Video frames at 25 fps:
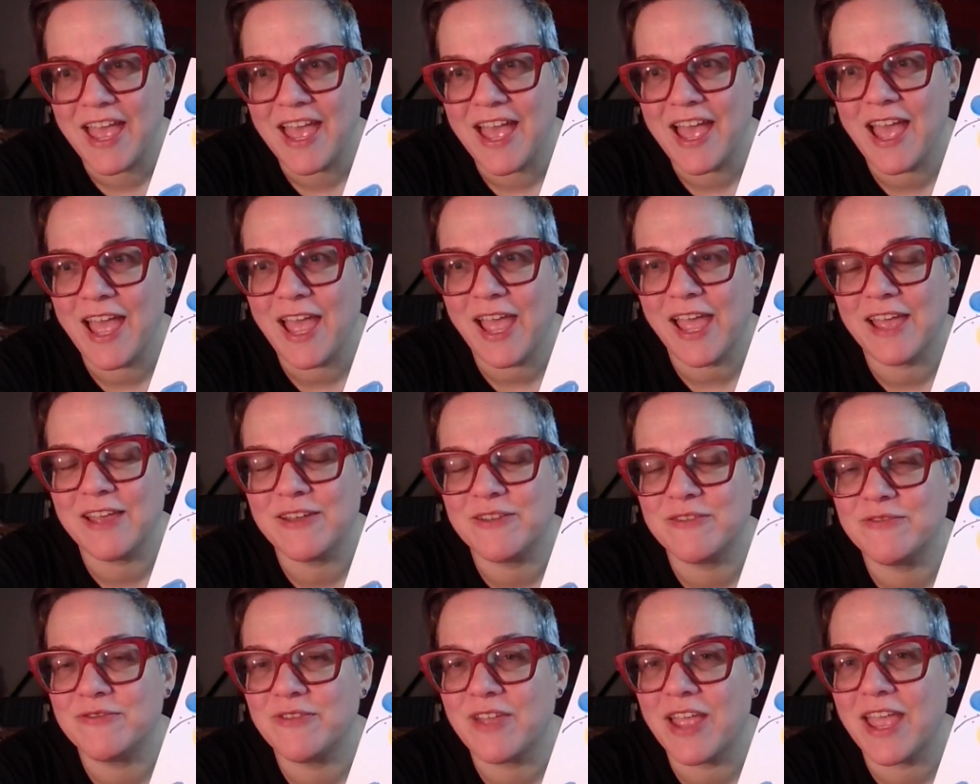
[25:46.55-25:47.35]

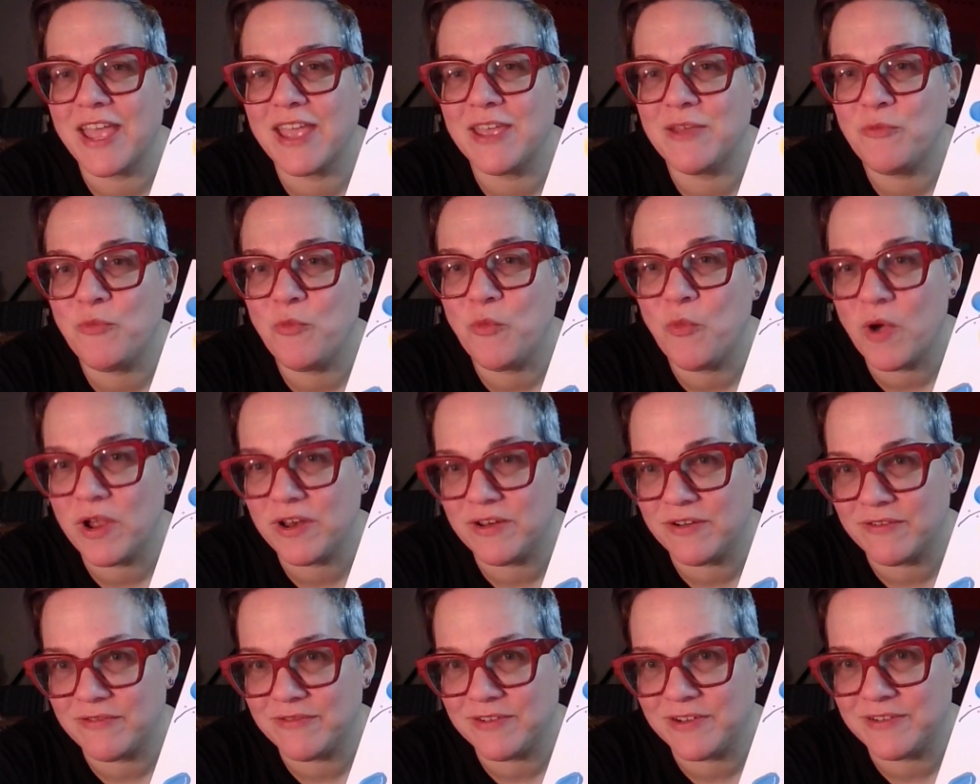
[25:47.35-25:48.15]
Have a
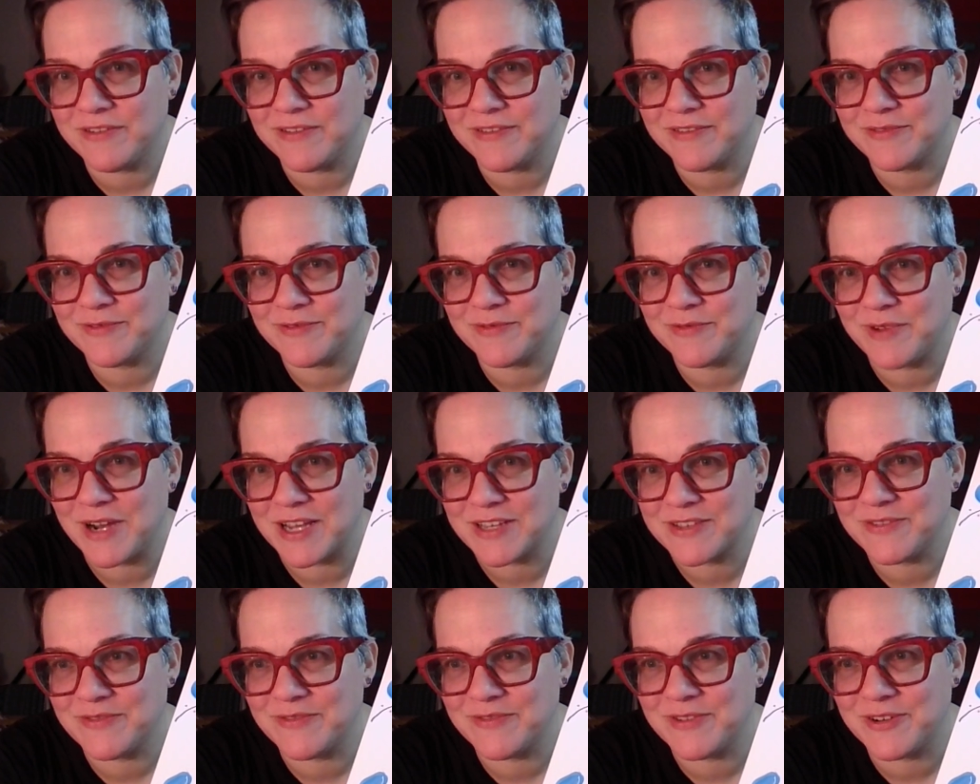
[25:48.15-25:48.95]
wonderful
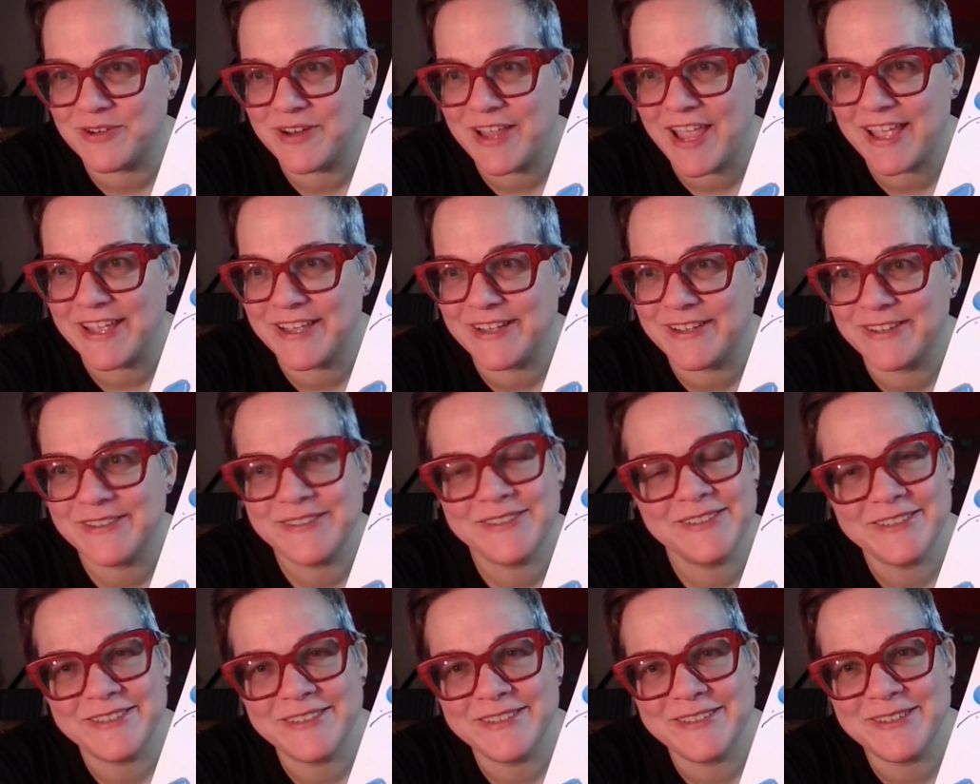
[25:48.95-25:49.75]
rest of your day.
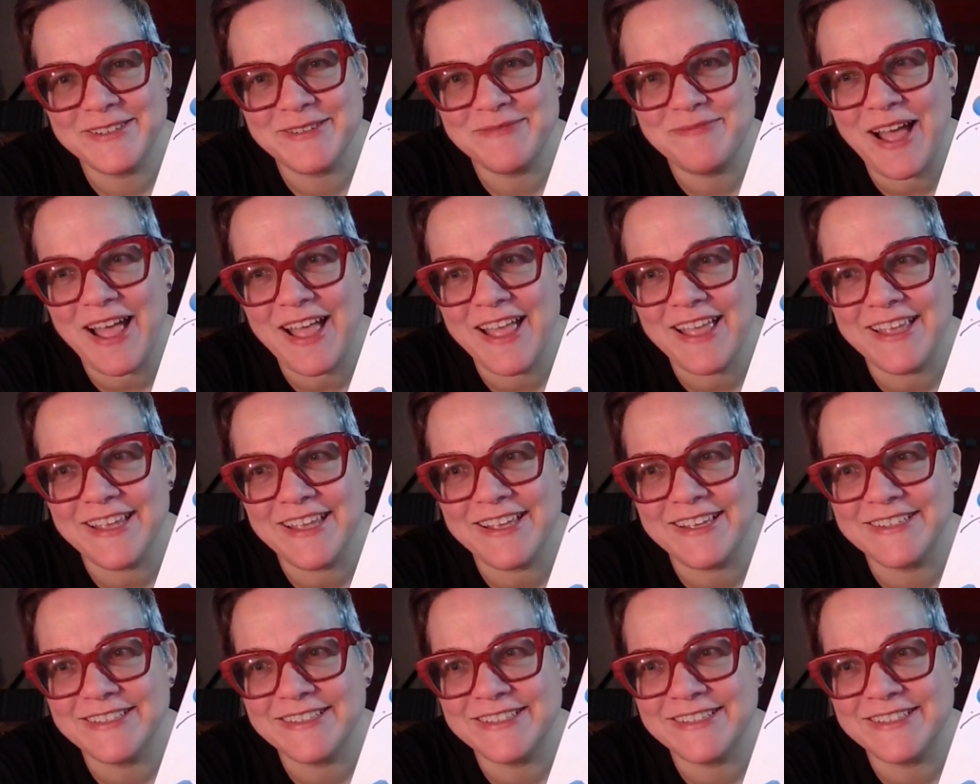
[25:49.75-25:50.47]
Goodbye.